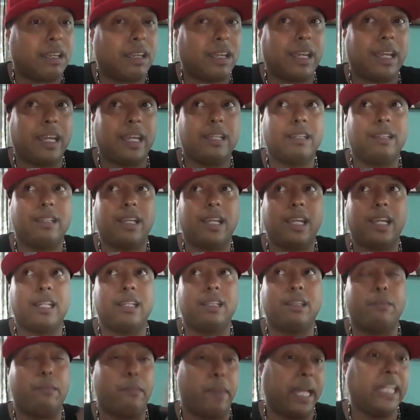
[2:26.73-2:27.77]
in
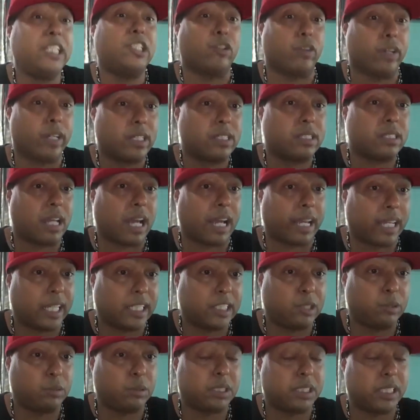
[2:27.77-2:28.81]
the matrix, I
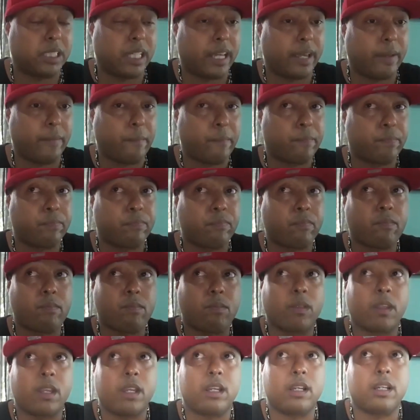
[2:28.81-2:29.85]
guess you would say,
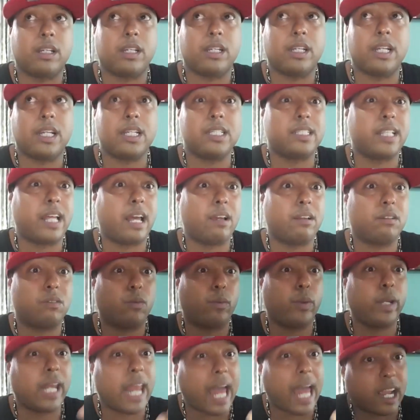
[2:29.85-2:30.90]
is that
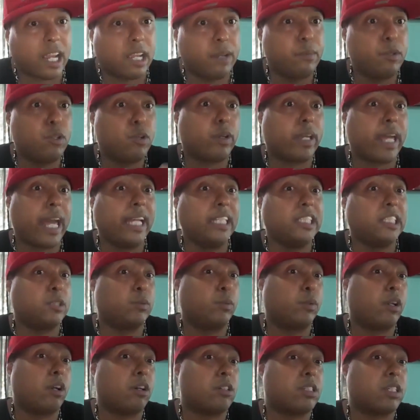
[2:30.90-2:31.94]
we lack communication
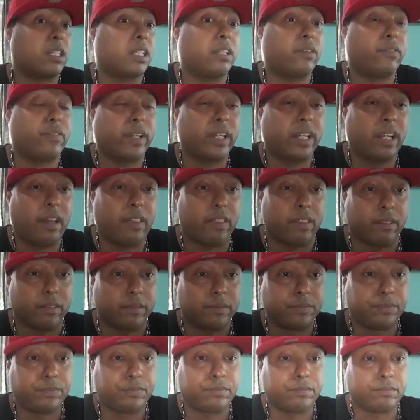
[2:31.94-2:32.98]
with our significant other.
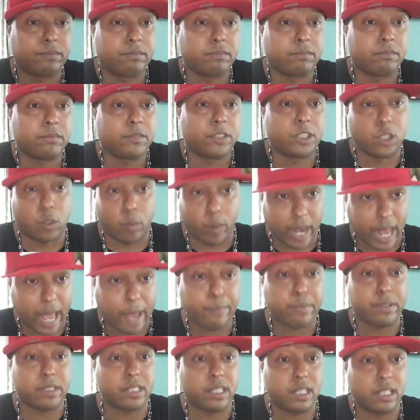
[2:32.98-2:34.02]
So what
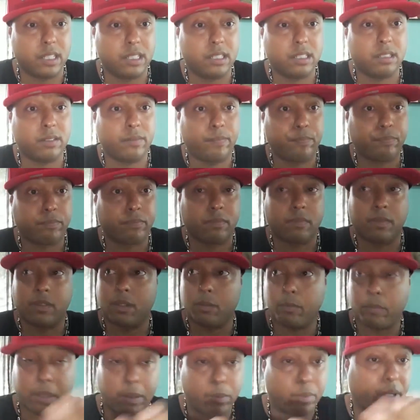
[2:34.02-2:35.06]
happens is
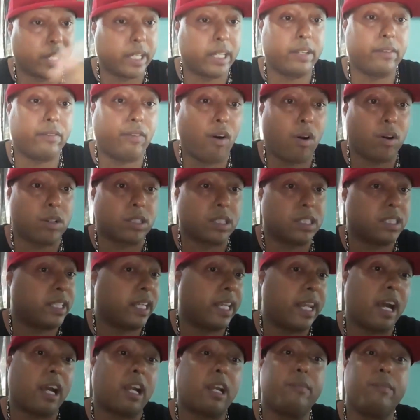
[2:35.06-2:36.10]
people get divorced because
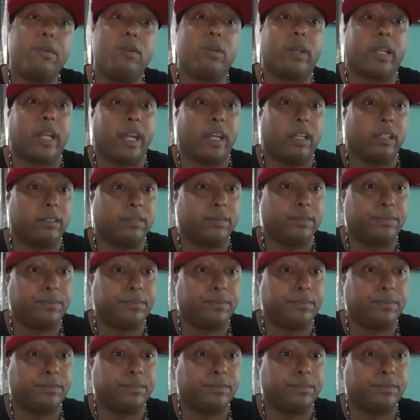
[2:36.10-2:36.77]
they're not communicating.